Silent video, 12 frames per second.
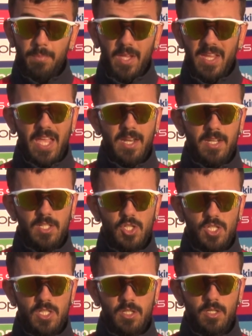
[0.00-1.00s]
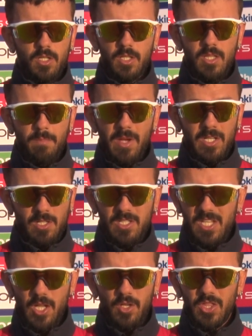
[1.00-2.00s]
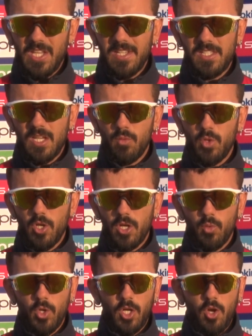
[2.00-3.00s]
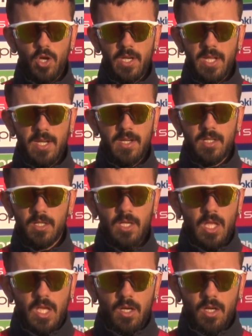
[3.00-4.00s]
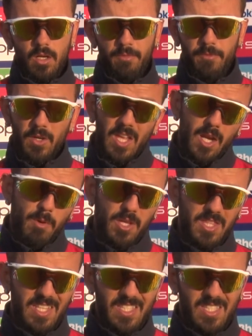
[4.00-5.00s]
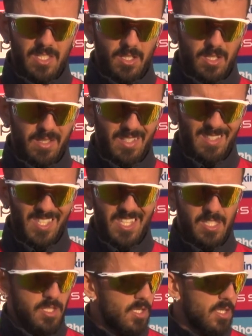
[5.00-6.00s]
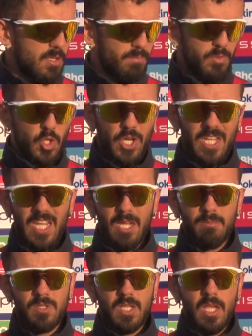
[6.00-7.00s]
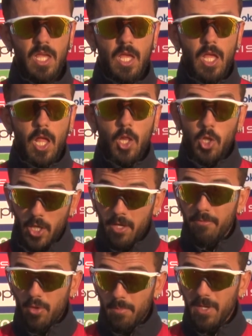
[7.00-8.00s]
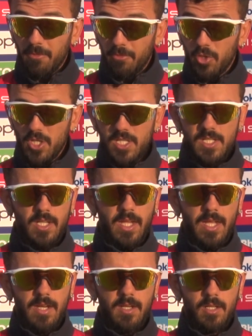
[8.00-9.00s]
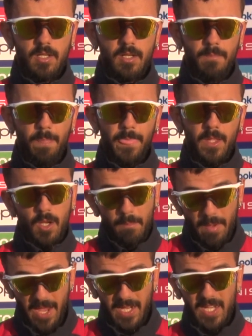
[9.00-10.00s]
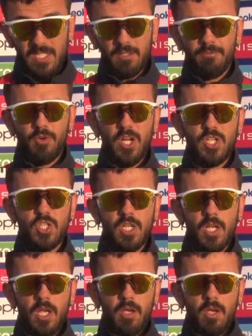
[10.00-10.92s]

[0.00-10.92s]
again, it's just the mental state of things that we got to work on, and forget about these three games, learn from it first, and come back as a fresh